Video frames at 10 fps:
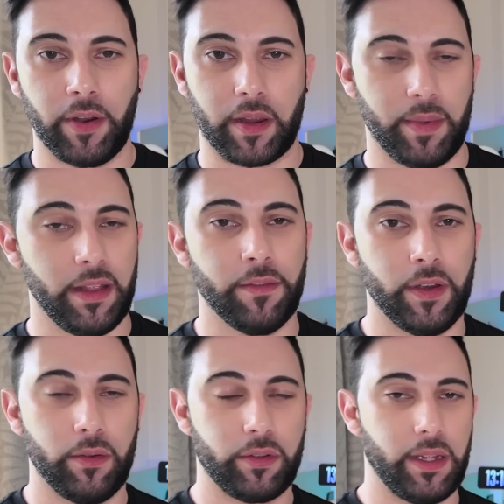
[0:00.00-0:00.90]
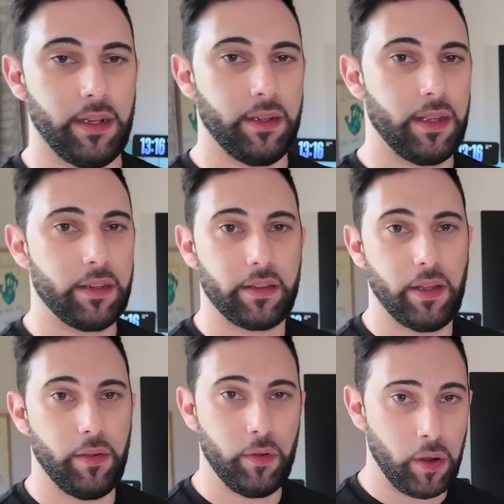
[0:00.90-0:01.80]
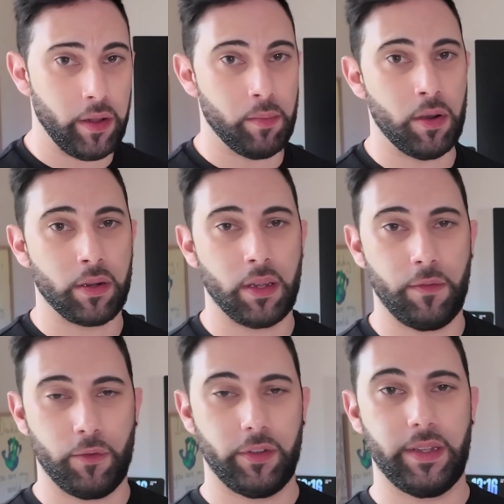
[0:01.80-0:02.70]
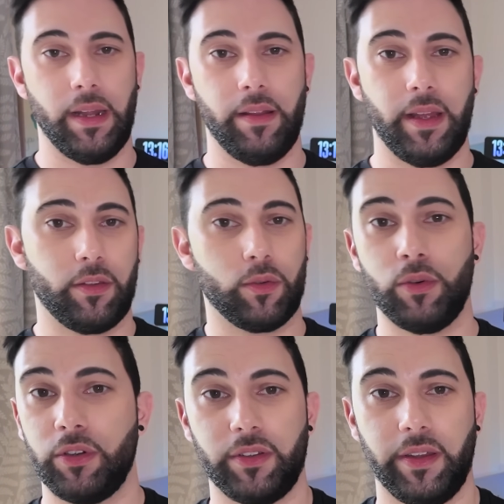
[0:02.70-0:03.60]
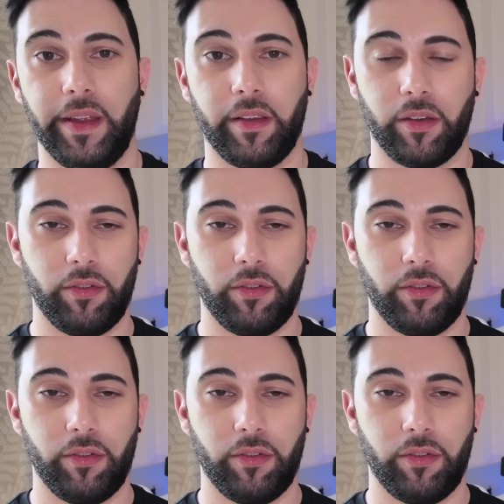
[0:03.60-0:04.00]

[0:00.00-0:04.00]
recommend the Vernal standing desk. Now, if you're on the market for a standing desk or just a desk in